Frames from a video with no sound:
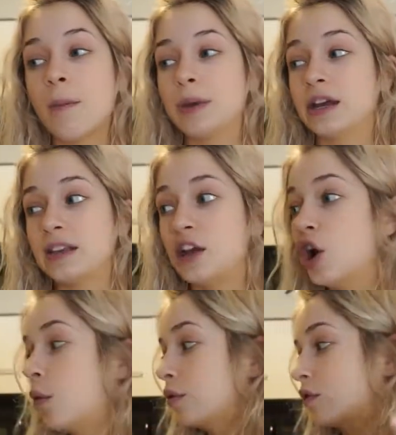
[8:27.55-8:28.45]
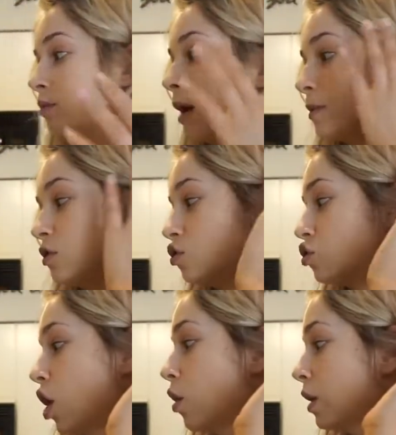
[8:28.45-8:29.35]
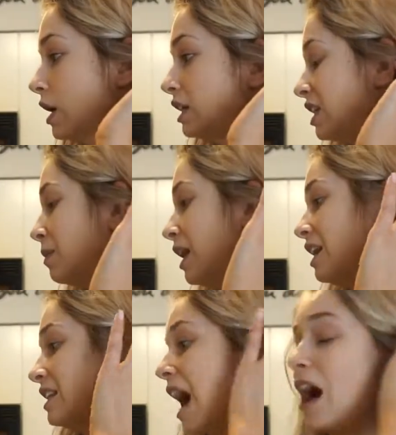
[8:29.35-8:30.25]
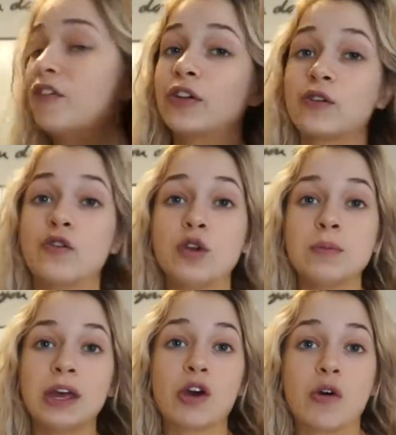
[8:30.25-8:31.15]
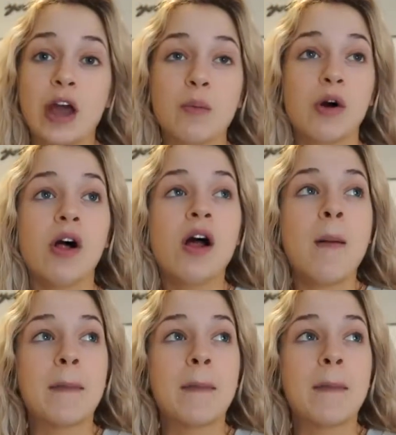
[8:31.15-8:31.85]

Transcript: Because I know sometimes it's so intimidating to have all this food and be like, okay, well,